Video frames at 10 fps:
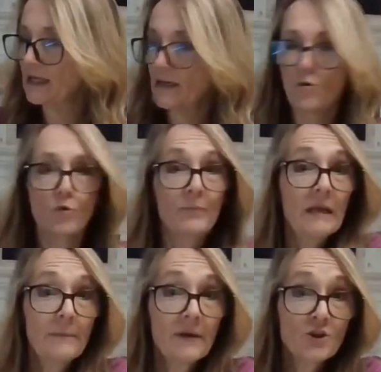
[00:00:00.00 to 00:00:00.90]
an old
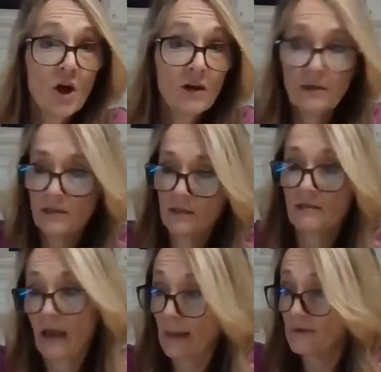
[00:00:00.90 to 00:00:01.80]
peanut butter jar, because it's
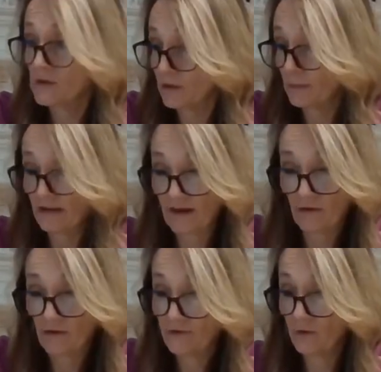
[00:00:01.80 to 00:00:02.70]
absolutely my
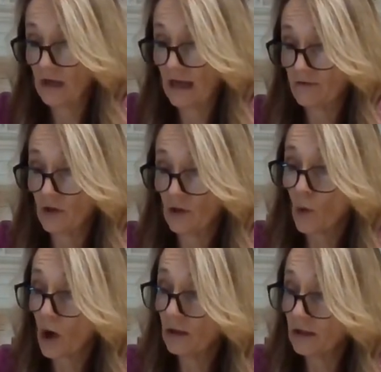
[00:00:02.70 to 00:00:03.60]
favorite food ever in the
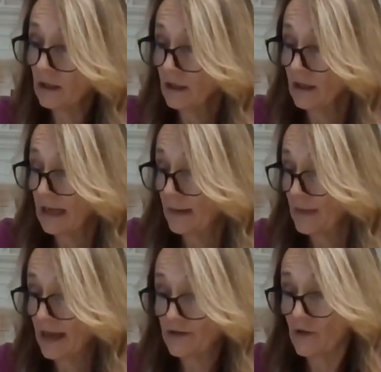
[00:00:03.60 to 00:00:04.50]
world,
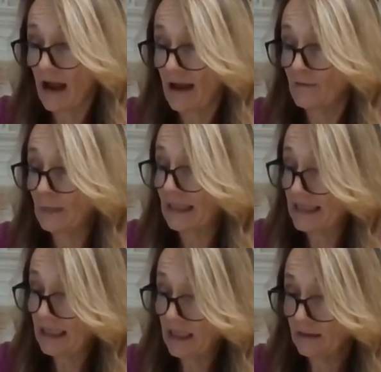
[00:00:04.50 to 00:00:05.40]
and so I have
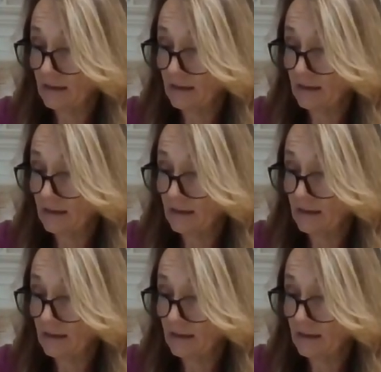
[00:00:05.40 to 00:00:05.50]
plenty.